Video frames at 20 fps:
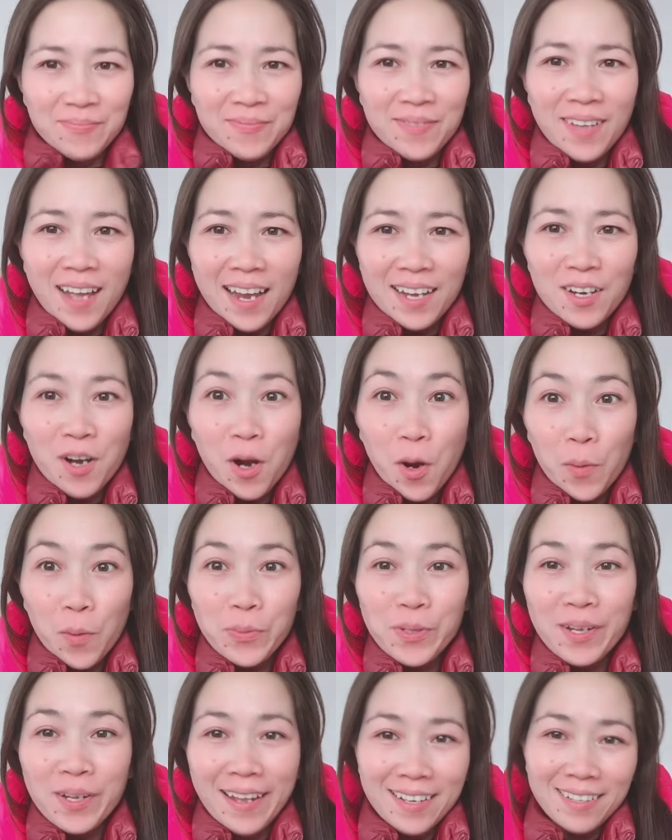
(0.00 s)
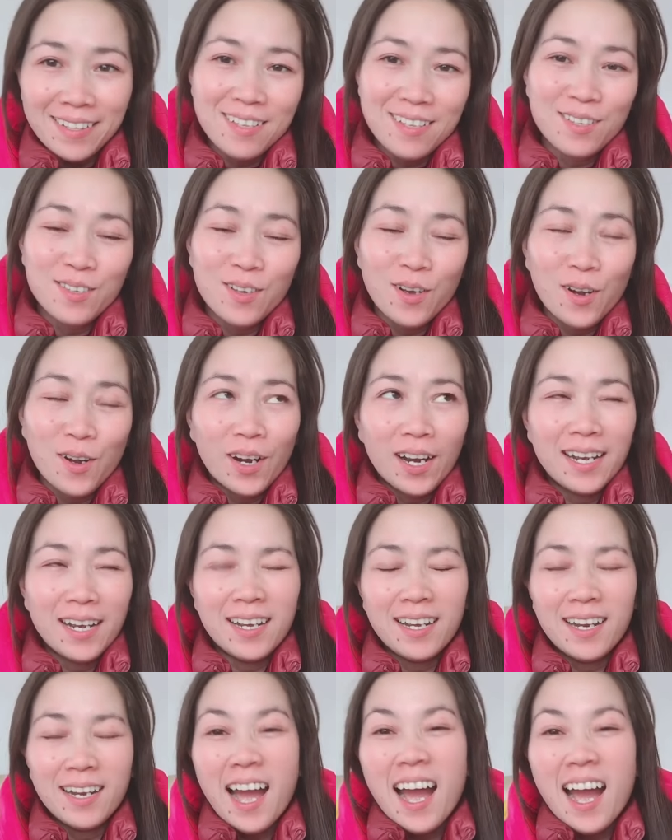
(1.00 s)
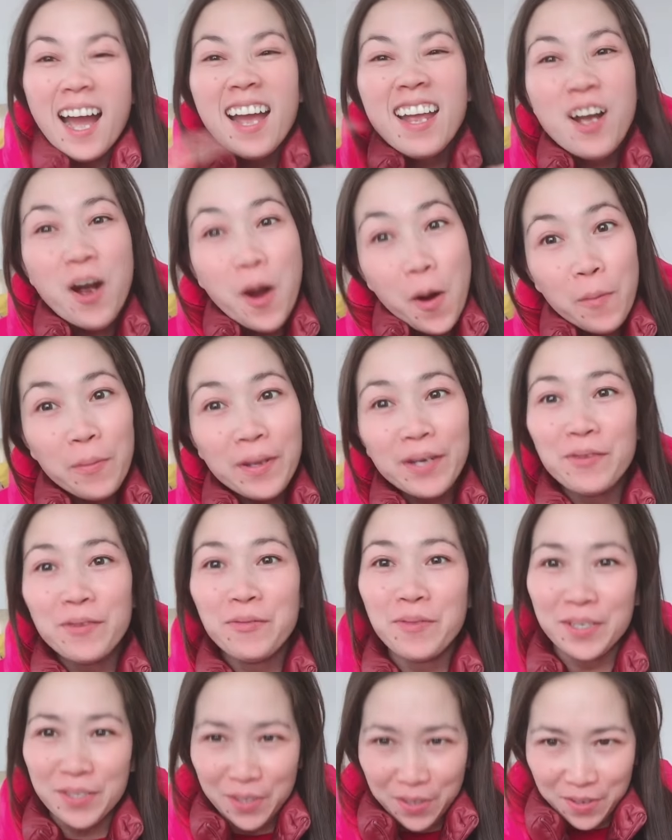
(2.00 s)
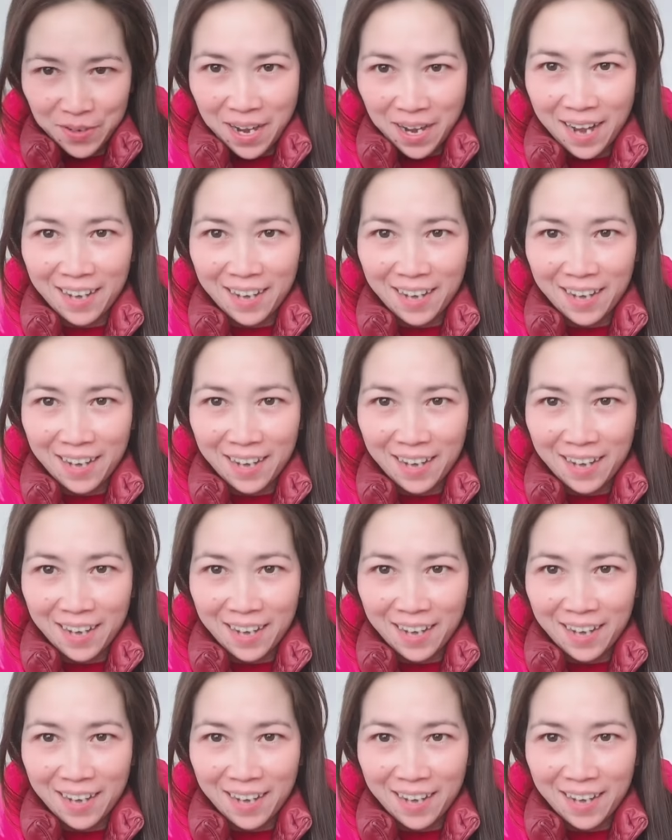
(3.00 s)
I hope you like this song. I hope I don't want to cry.